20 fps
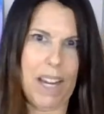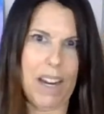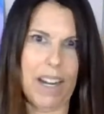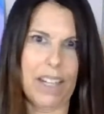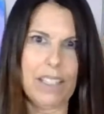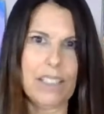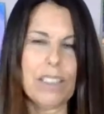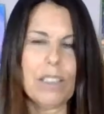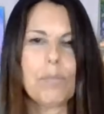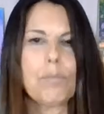
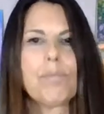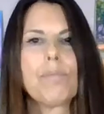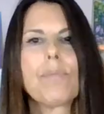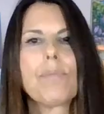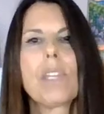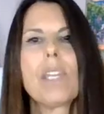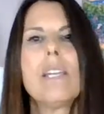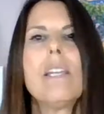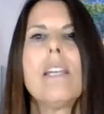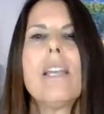art.
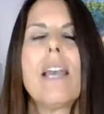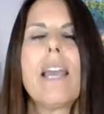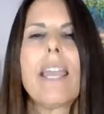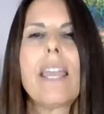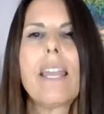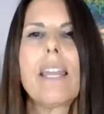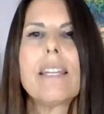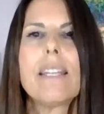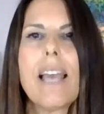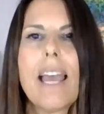
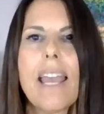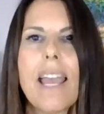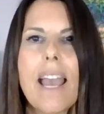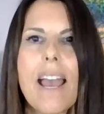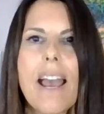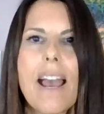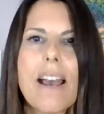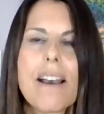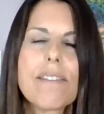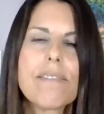And I
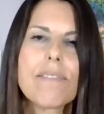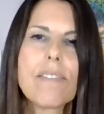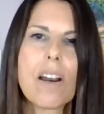have